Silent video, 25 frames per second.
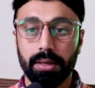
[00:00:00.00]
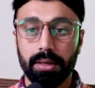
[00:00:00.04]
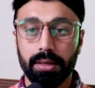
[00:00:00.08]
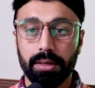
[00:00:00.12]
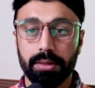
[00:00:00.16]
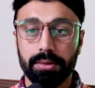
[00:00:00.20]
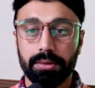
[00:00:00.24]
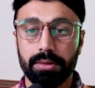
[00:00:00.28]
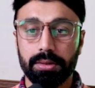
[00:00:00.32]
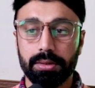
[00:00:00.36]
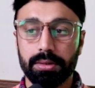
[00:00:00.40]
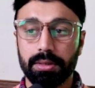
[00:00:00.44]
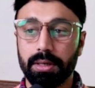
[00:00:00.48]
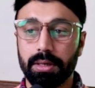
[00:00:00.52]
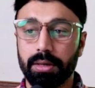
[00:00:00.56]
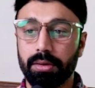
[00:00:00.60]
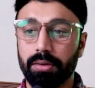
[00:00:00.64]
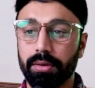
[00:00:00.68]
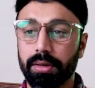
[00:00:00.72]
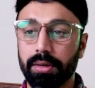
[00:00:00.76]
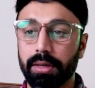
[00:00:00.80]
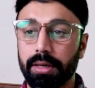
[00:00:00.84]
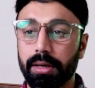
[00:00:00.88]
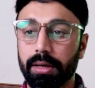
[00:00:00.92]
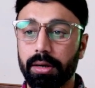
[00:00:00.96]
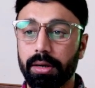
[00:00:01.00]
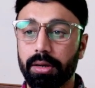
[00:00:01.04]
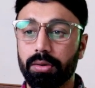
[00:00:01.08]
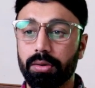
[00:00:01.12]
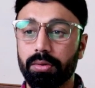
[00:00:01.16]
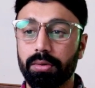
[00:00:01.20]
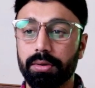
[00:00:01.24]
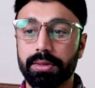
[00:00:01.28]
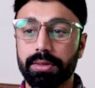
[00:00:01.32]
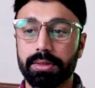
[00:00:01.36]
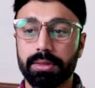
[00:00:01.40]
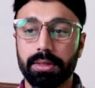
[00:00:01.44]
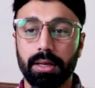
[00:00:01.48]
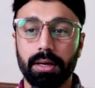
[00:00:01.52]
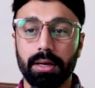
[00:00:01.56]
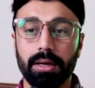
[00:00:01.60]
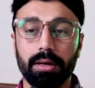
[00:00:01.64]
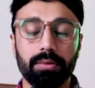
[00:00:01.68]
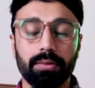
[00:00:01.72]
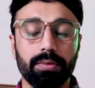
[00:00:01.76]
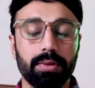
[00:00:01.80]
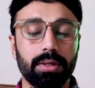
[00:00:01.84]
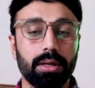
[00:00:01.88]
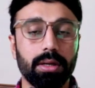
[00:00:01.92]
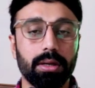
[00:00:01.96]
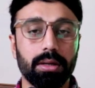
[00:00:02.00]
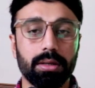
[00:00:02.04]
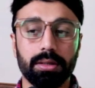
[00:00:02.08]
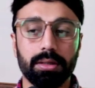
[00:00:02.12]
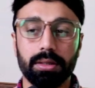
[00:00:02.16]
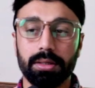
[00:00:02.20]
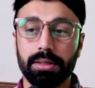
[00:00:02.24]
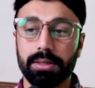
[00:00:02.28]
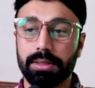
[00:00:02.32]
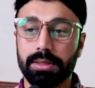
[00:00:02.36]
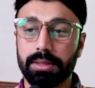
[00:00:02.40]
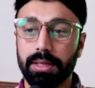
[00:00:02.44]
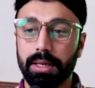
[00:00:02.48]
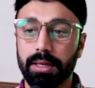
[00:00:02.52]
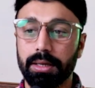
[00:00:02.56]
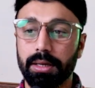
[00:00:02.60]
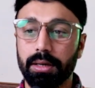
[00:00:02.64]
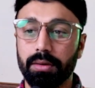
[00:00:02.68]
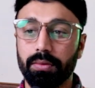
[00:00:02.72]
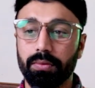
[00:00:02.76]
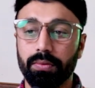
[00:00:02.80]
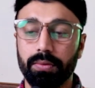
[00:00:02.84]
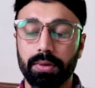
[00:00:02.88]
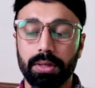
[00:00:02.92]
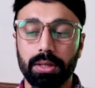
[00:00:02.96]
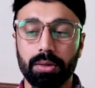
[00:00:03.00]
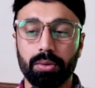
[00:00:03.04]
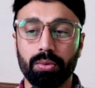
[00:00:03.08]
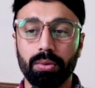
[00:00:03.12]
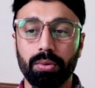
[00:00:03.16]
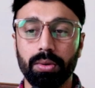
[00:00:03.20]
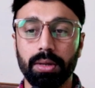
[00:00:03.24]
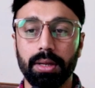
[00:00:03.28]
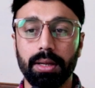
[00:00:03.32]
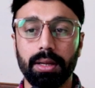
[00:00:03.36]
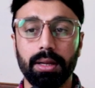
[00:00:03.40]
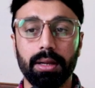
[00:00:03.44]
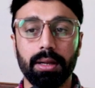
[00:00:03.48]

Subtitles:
Just click on gear icon, sign in with the Google,